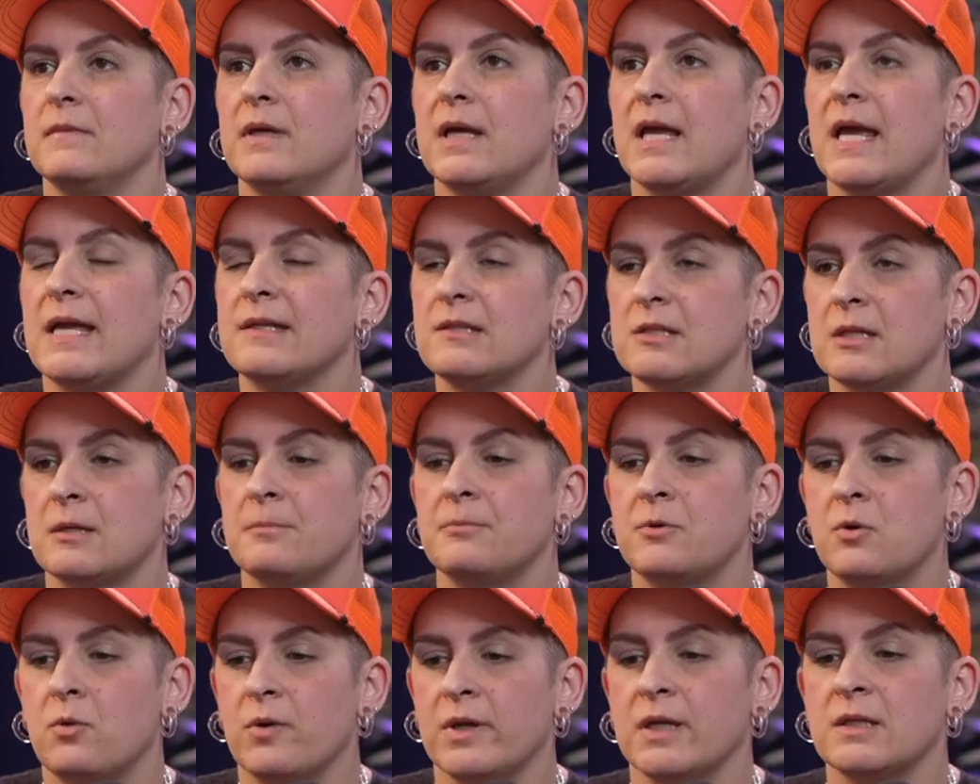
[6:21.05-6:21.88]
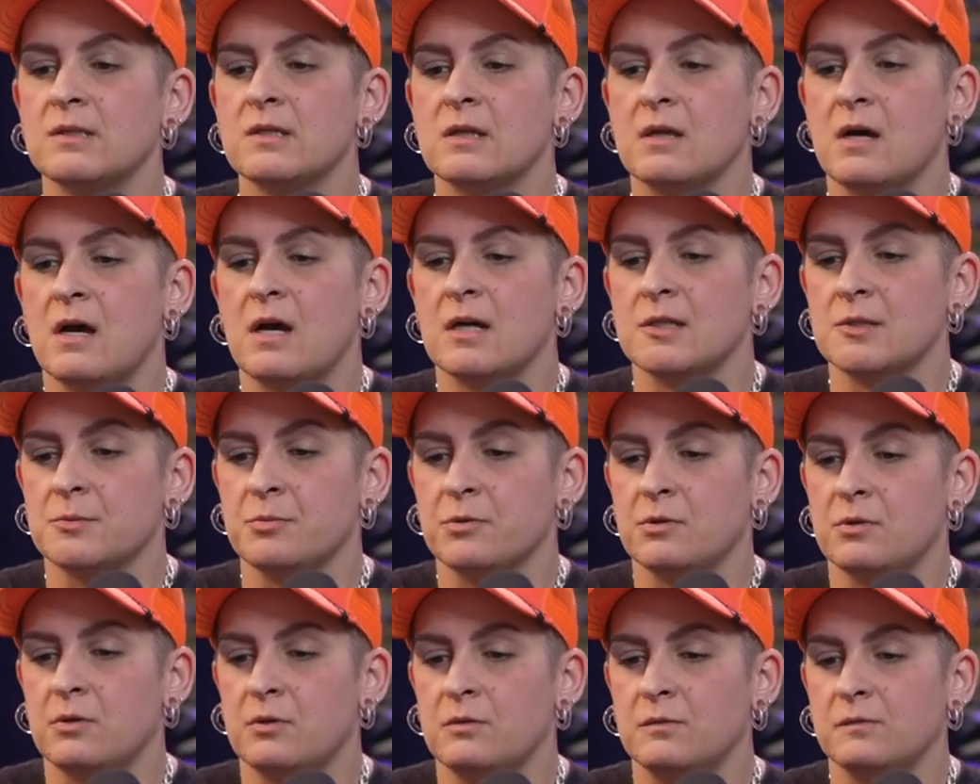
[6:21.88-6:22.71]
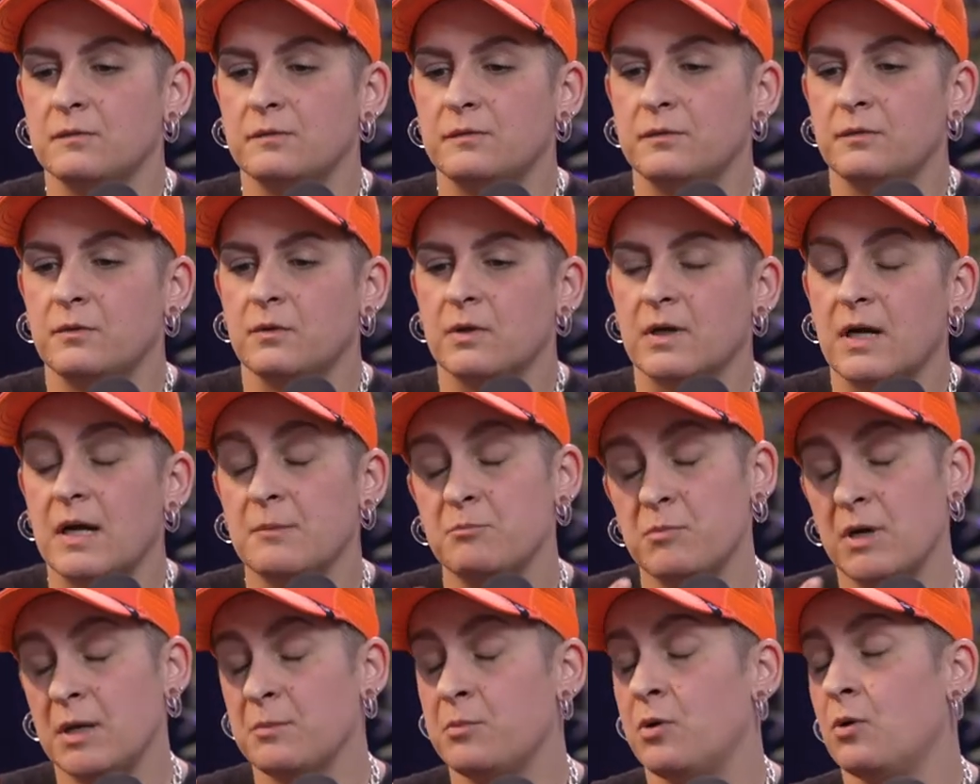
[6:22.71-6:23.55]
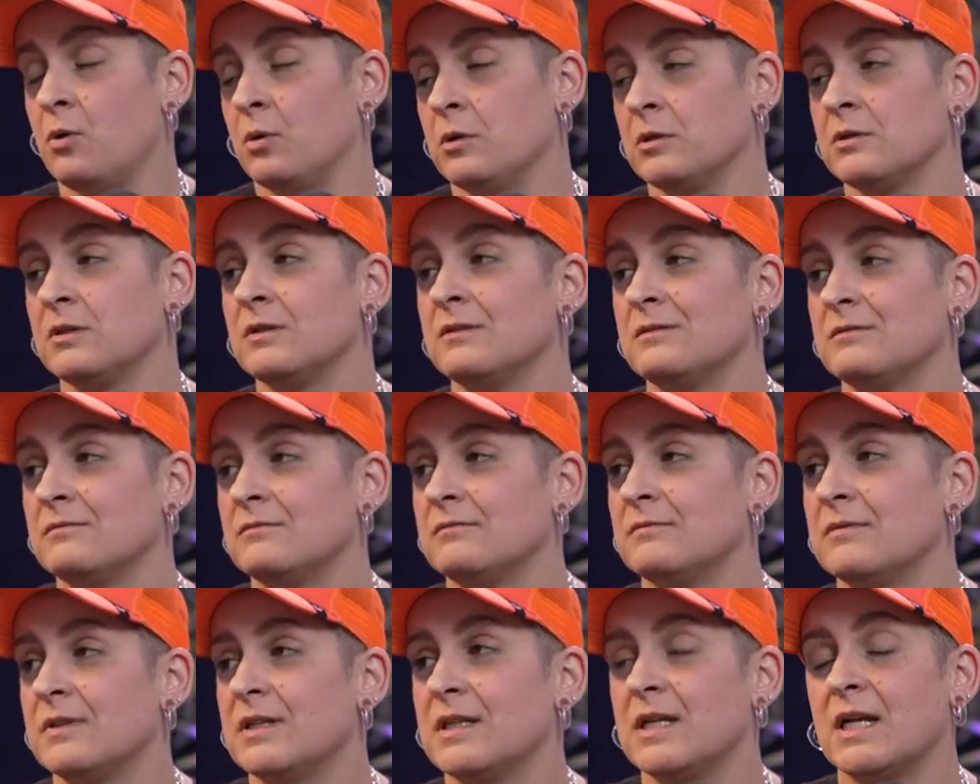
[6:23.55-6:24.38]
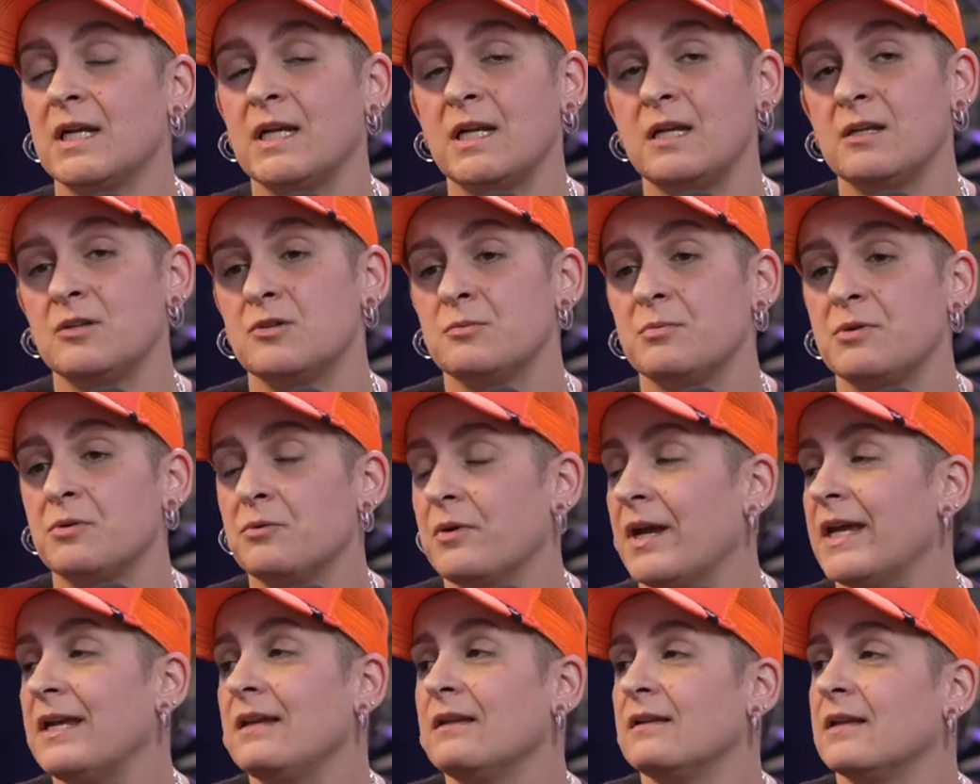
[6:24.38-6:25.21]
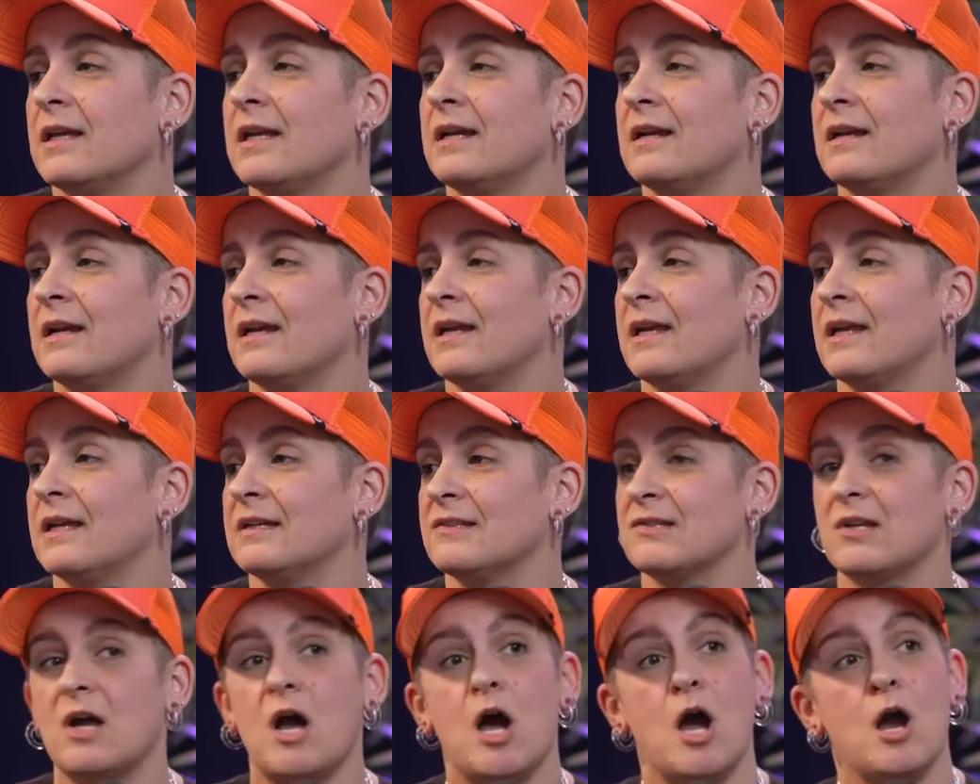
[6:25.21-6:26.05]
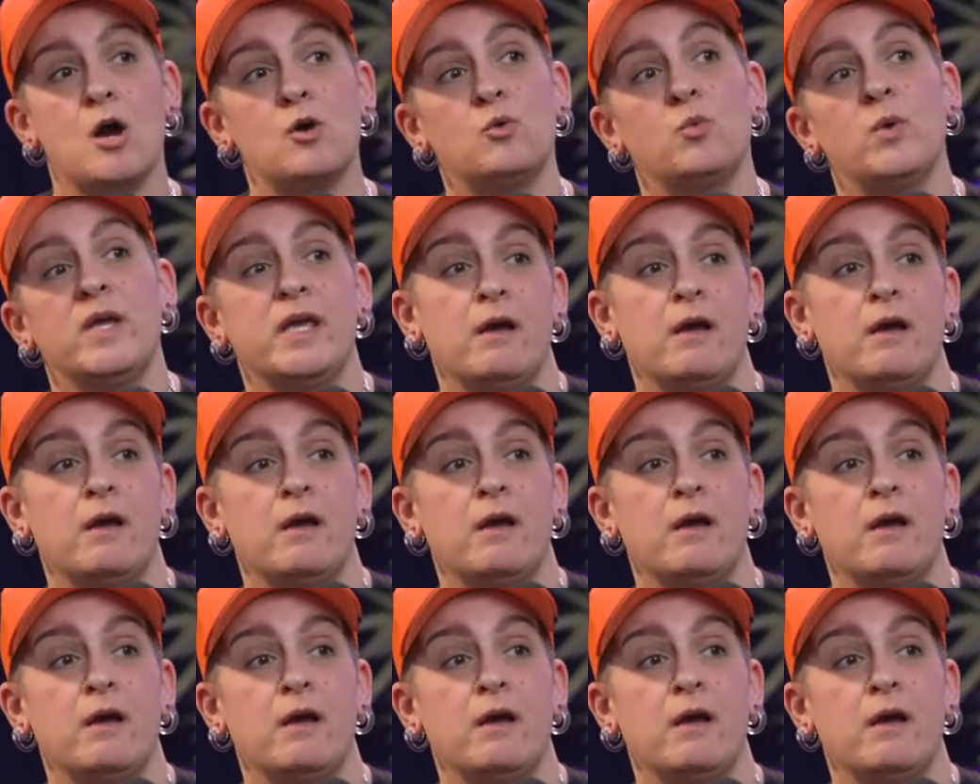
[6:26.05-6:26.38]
ended up going into the hospital for, I'm bipolar, and I needed to be regulated, I guess. Aren't we